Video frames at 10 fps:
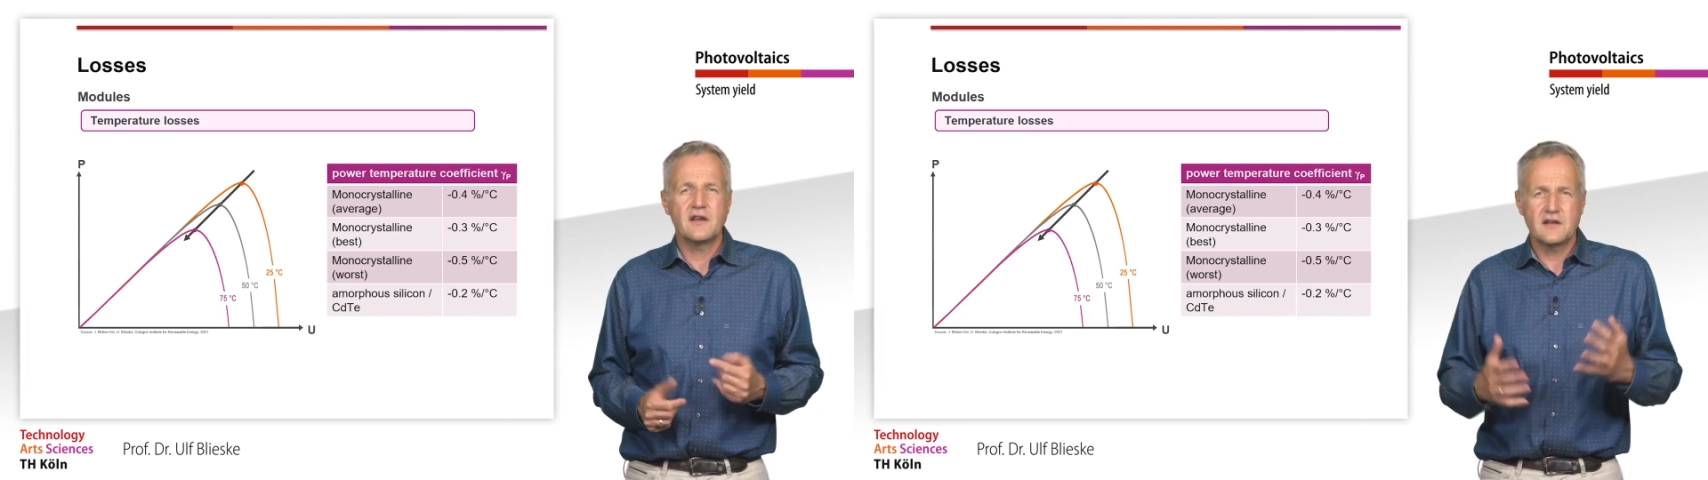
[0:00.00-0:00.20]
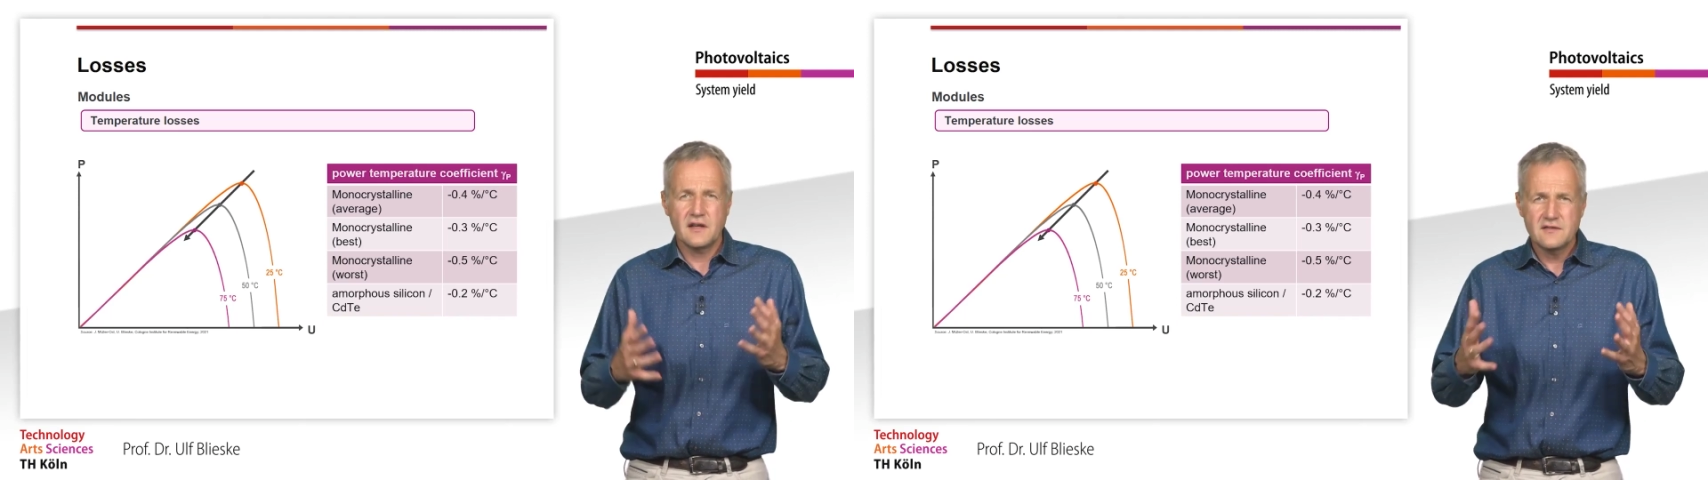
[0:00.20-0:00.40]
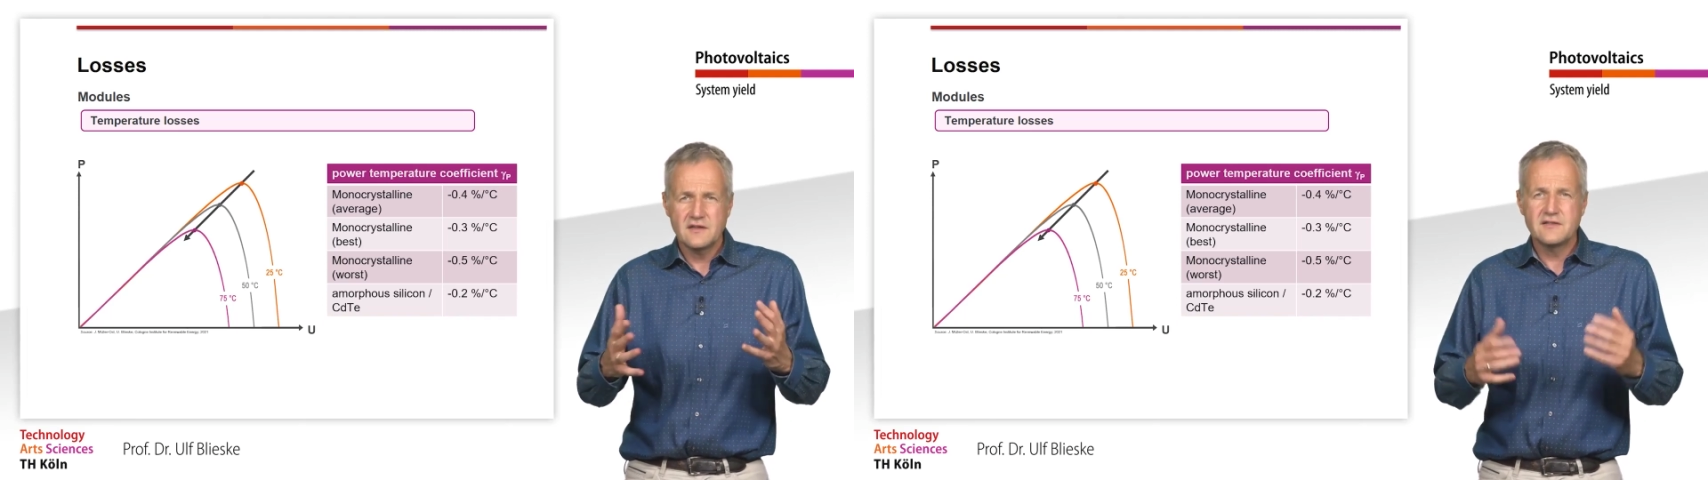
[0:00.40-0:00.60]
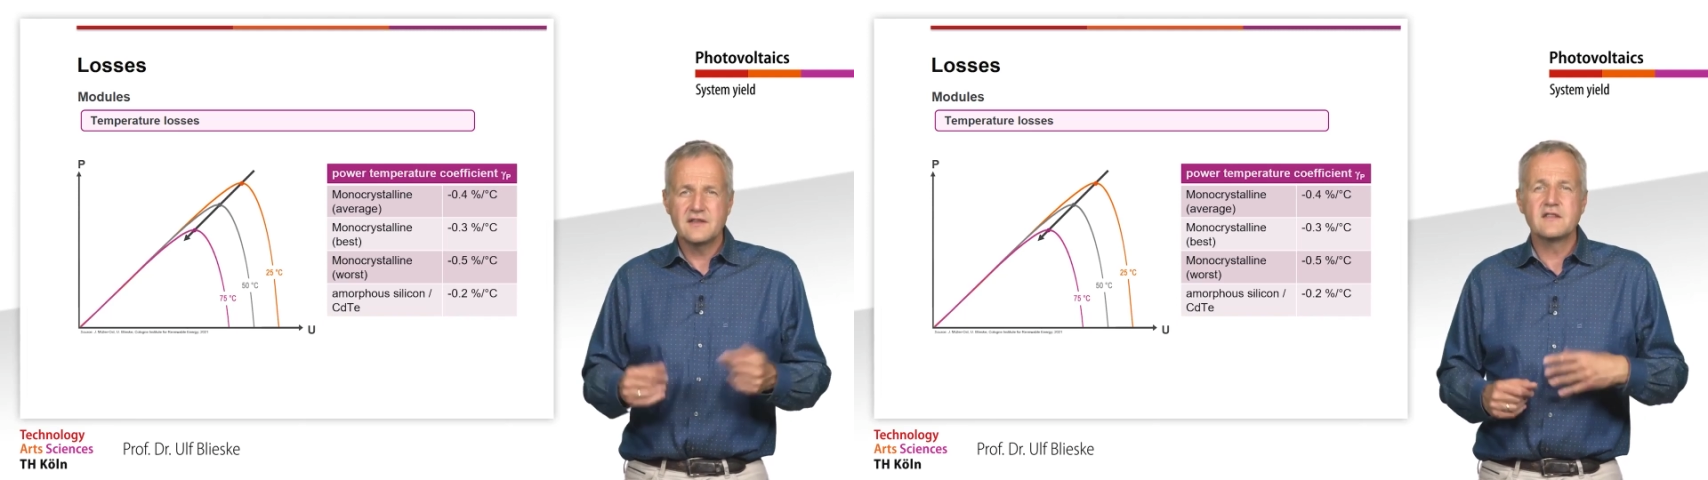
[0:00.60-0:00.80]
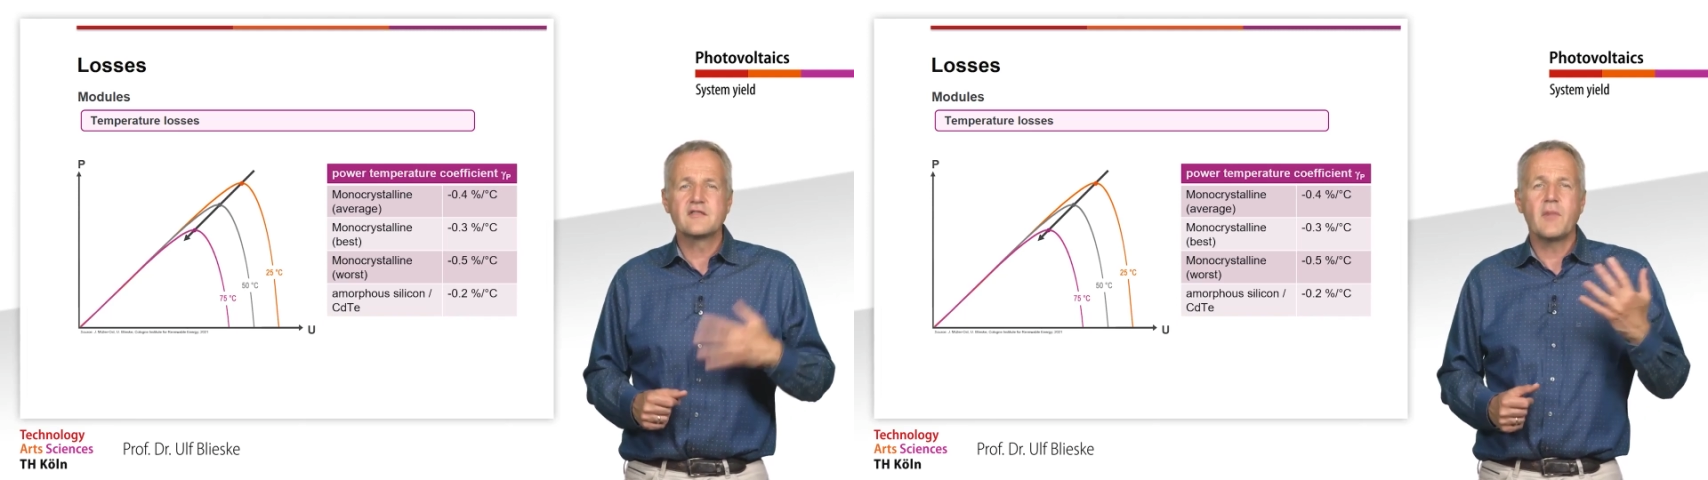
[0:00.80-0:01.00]
at
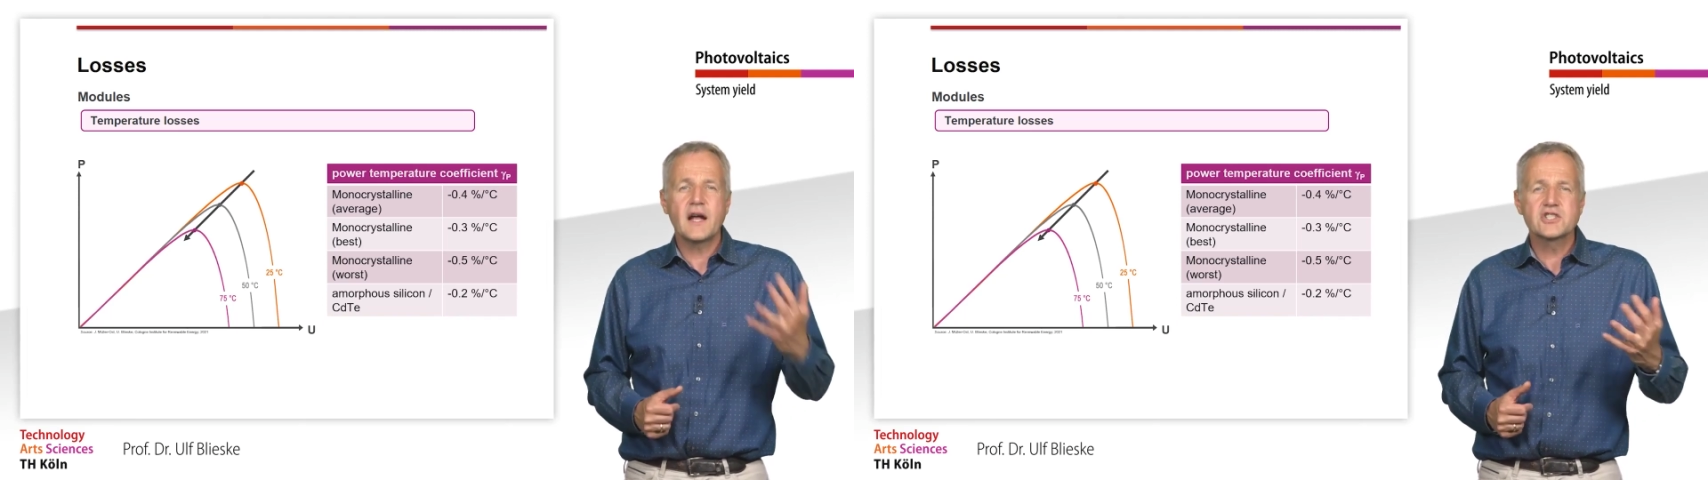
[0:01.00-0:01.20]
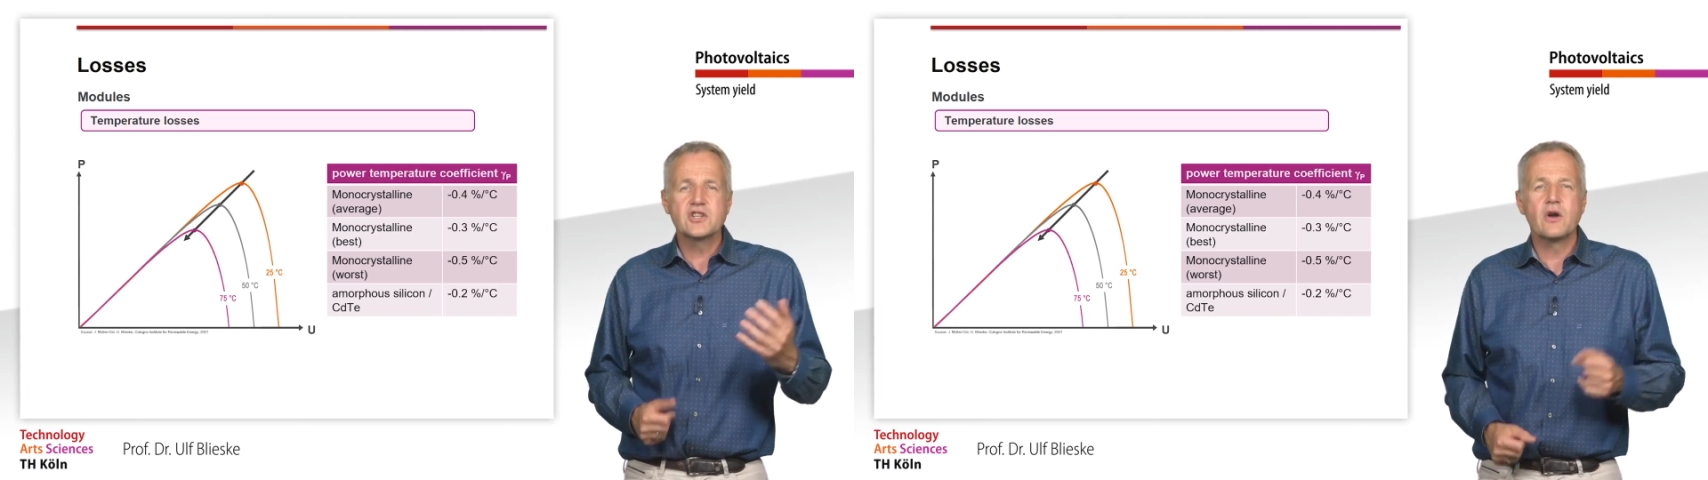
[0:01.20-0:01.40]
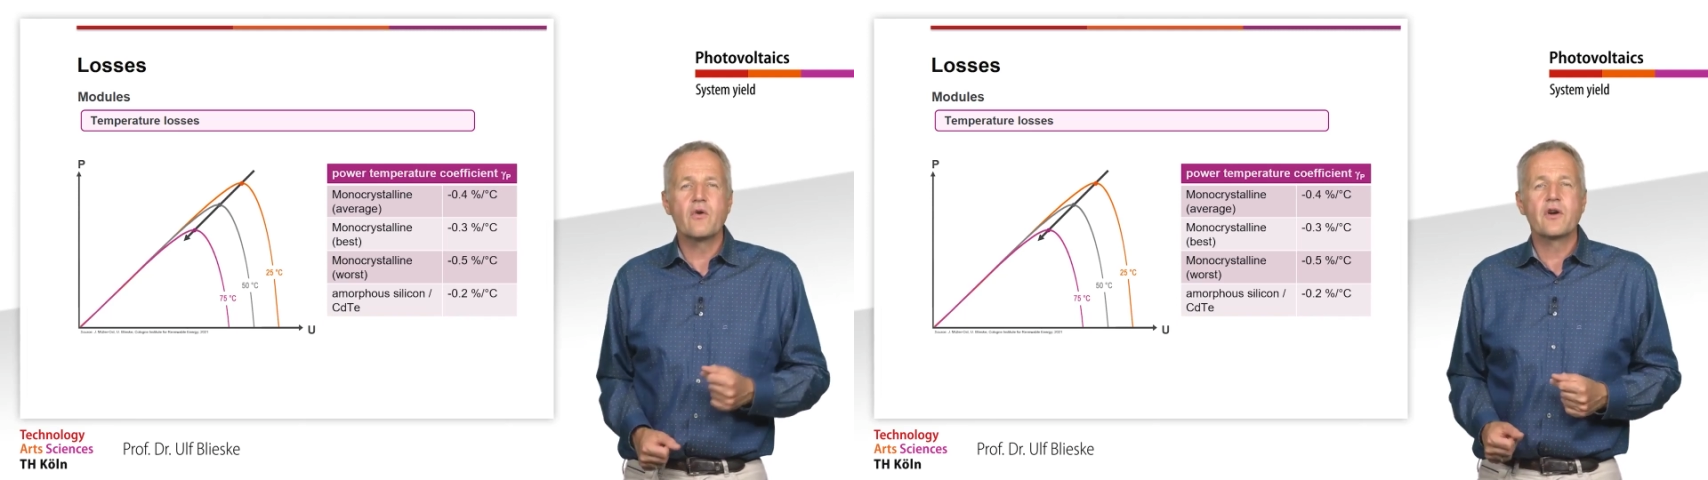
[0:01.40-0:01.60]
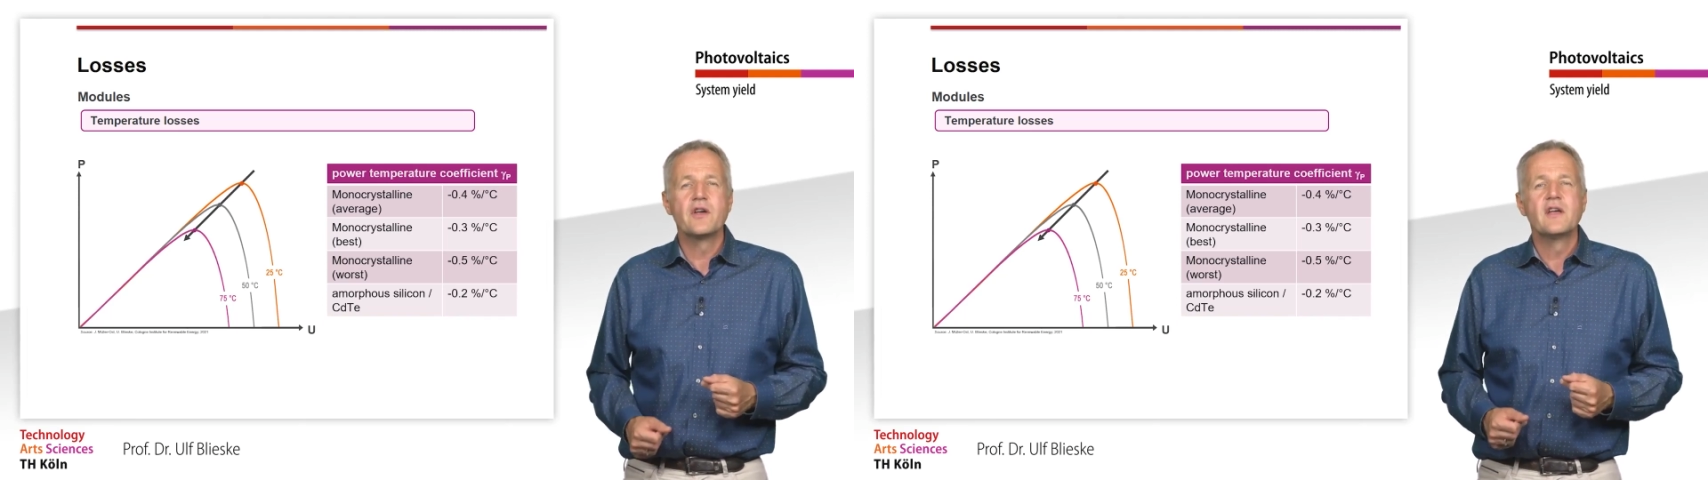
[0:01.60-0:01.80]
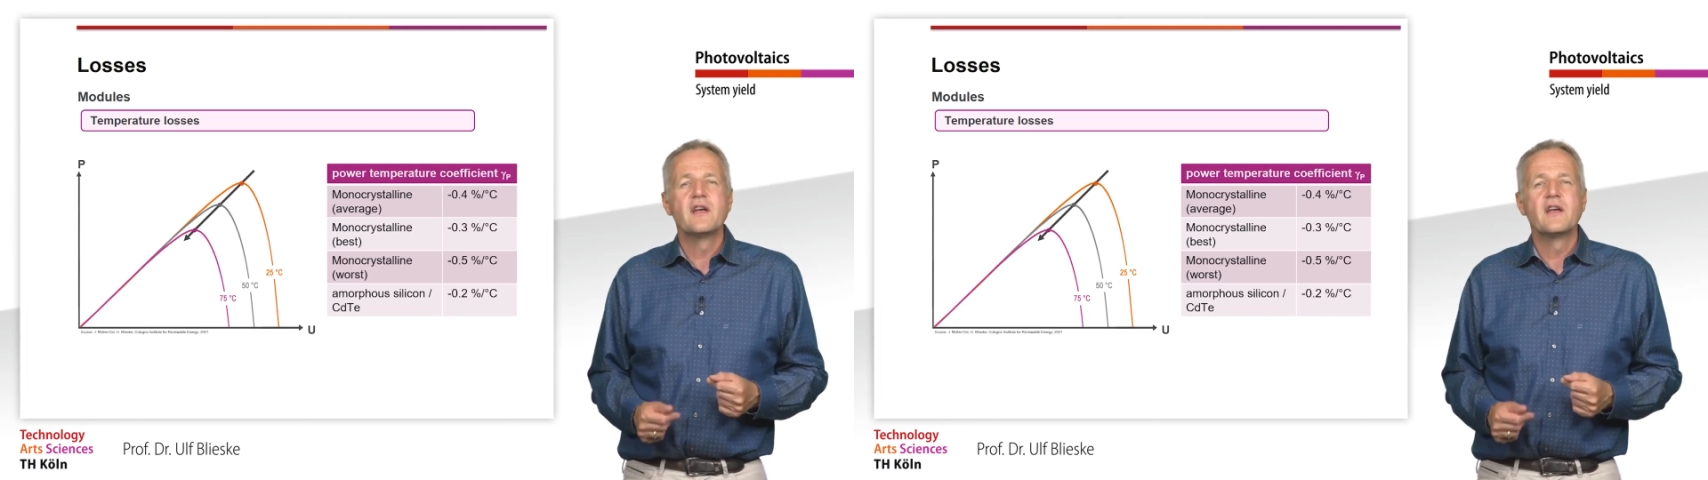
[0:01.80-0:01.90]
STC is much lower